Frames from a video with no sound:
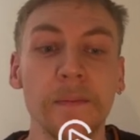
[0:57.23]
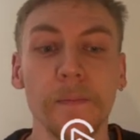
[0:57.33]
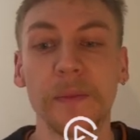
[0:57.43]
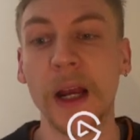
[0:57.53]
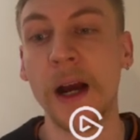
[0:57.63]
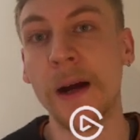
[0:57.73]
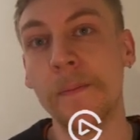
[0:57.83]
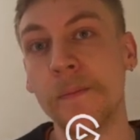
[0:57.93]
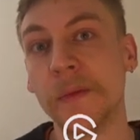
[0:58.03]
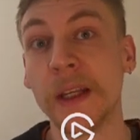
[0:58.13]

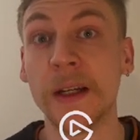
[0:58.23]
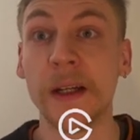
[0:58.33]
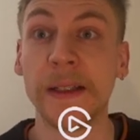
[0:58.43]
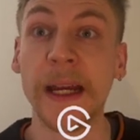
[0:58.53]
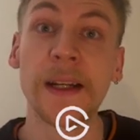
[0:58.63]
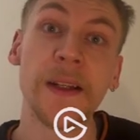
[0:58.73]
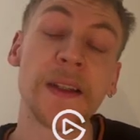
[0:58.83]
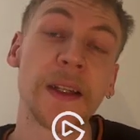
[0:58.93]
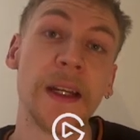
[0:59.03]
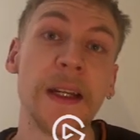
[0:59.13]
The deck
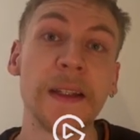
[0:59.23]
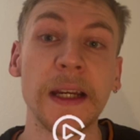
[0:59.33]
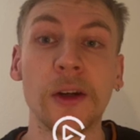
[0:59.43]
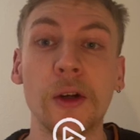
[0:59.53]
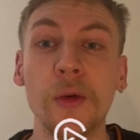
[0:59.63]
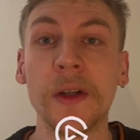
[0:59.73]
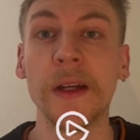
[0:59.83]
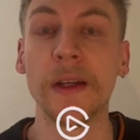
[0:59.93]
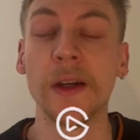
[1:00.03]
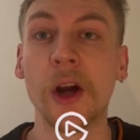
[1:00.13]
list is included
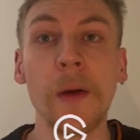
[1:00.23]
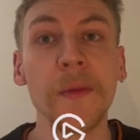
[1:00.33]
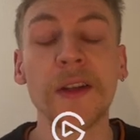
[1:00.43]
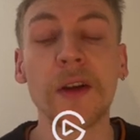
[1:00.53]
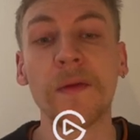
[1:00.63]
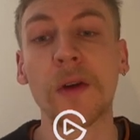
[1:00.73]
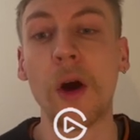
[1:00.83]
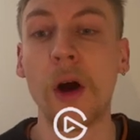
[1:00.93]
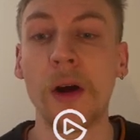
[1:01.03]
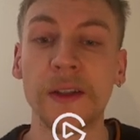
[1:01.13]
in the comments, of
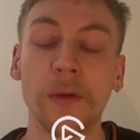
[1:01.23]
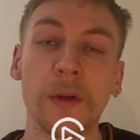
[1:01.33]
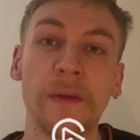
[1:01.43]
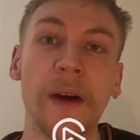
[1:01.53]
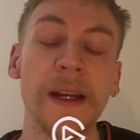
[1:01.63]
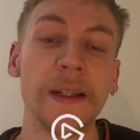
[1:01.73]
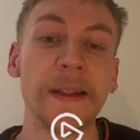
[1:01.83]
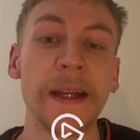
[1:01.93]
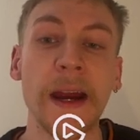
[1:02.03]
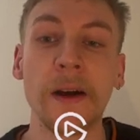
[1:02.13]
course. You will find it
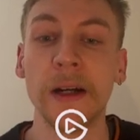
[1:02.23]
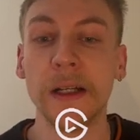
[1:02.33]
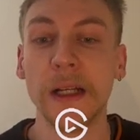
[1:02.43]
there.